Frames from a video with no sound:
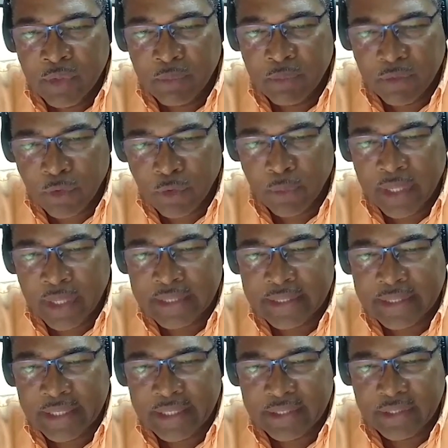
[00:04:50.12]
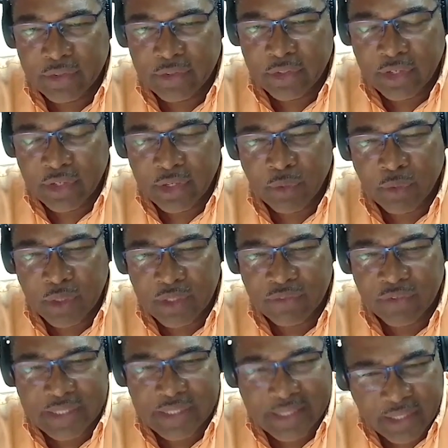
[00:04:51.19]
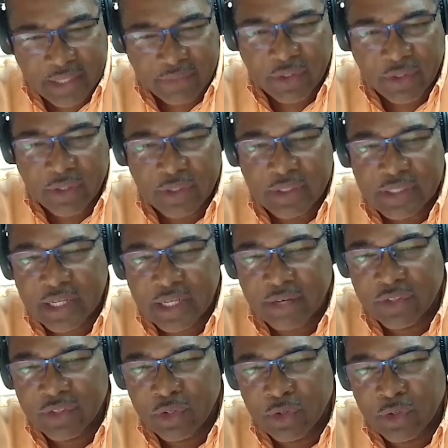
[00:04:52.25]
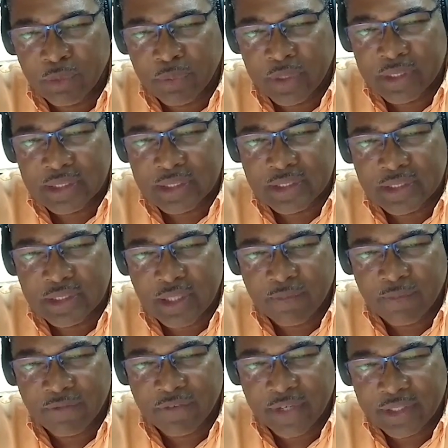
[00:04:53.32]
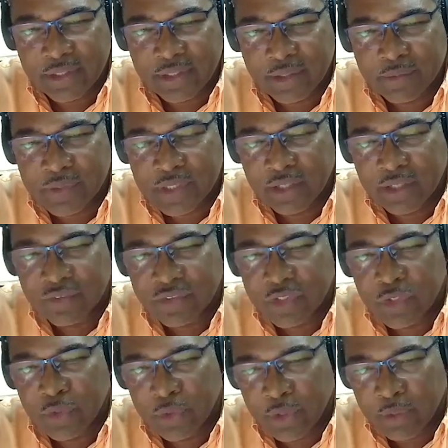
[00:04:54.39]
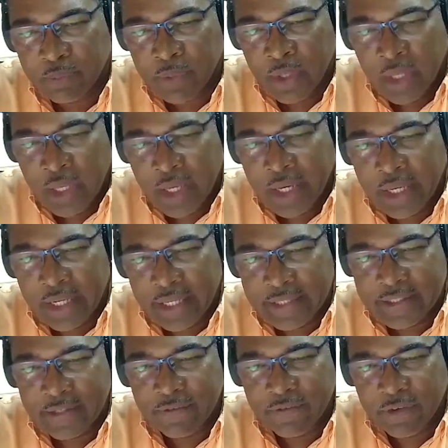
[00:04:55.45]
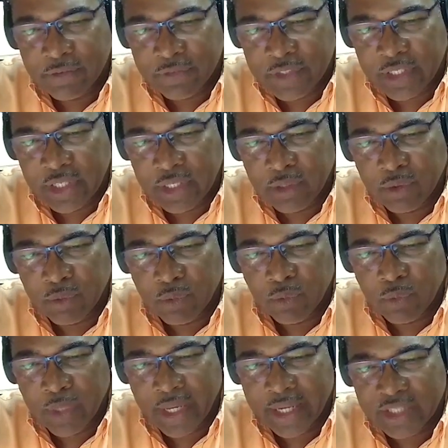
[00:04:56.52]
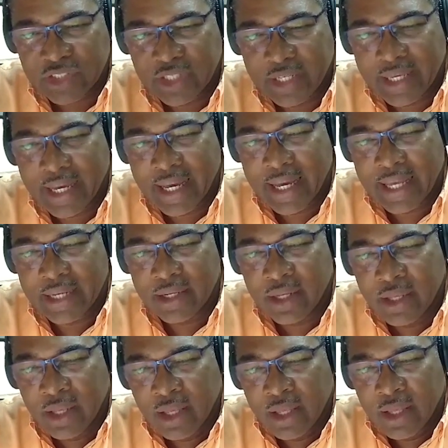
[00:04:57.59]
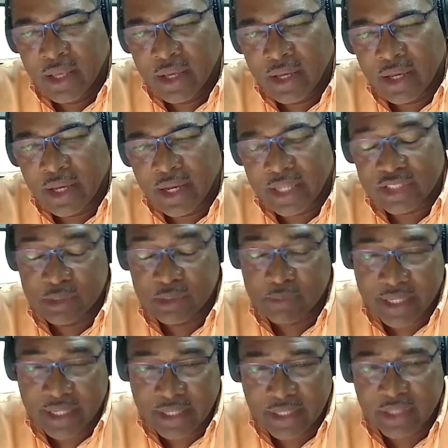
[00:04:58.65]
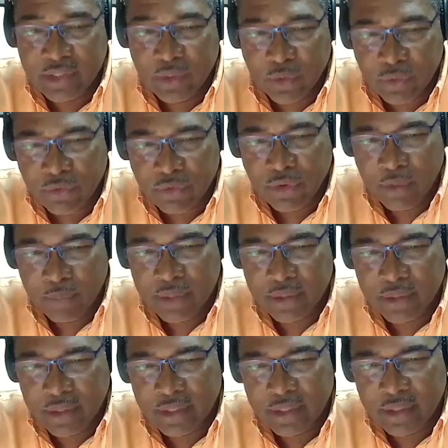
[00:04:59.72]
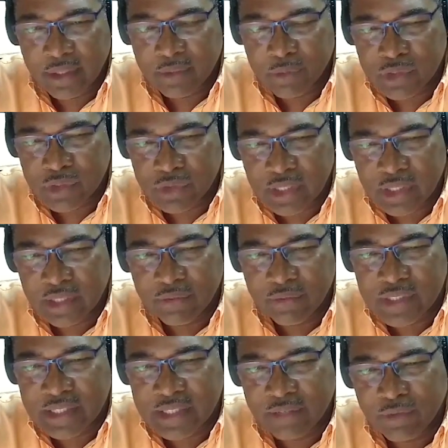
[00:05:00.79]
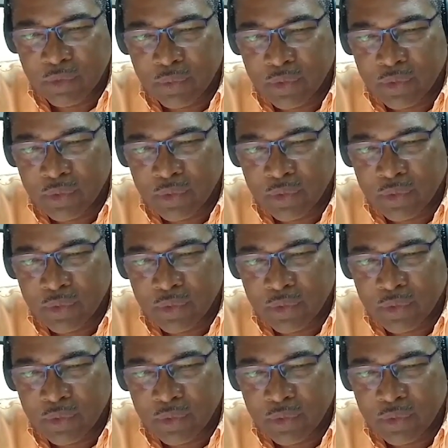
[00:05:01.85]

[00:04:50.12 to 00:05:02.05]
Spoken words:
Before we get to 1838, what is very significant is after the Europeans had stopped fighting themselves in Europe in 1815, we actually had actually, it's back in 1803, but it was a result of the several